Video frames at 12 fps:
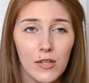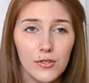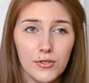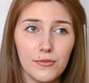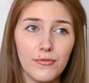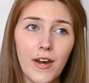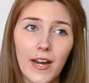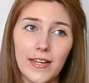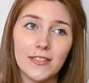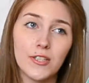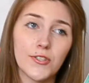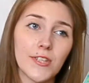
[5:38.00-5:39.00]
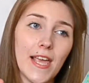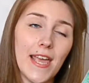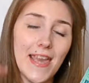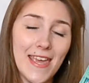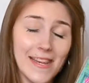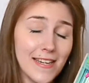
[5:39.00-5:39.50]
to find just
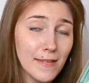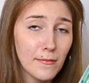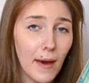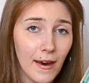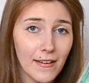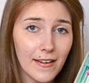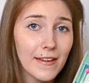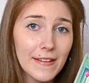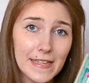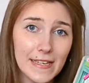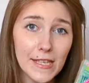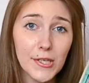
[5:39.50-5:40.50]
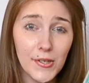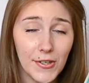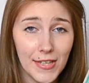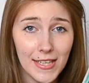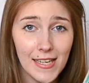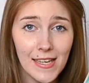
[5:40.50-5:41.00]
any manga that he
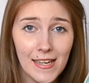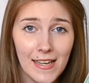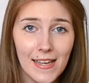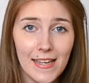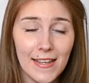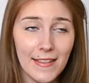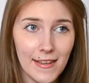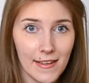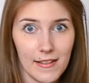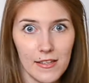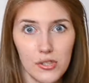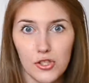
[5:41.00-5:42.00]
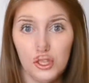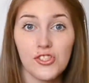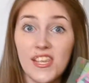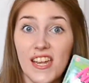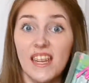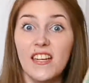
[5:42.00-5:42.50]
could in English,
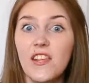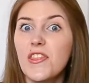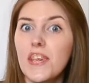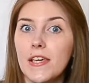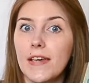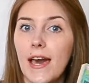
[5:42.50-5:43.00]
just anything.